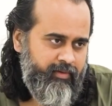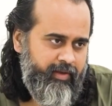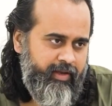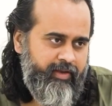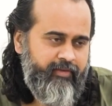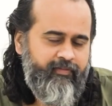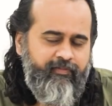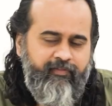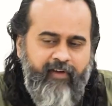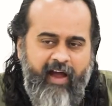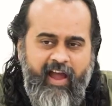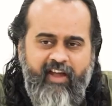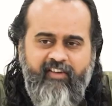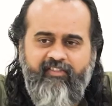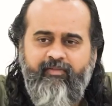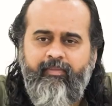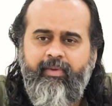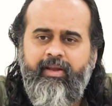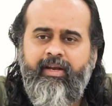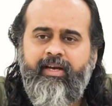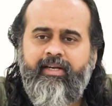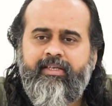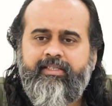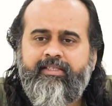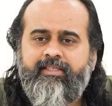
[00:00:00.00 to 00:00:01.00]
In 5
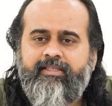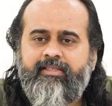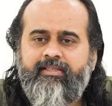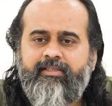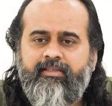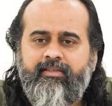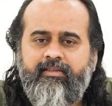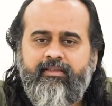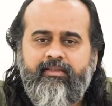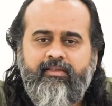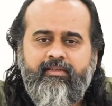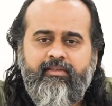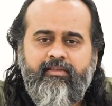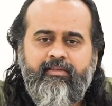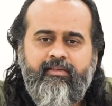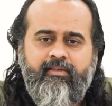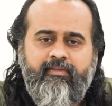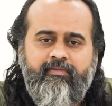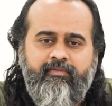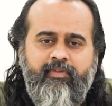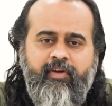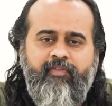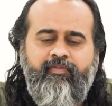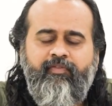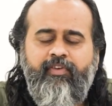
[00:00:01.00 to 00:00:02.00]
minutes,
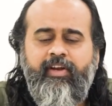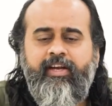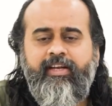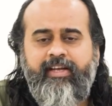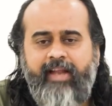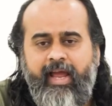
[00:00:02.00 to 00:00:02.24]
50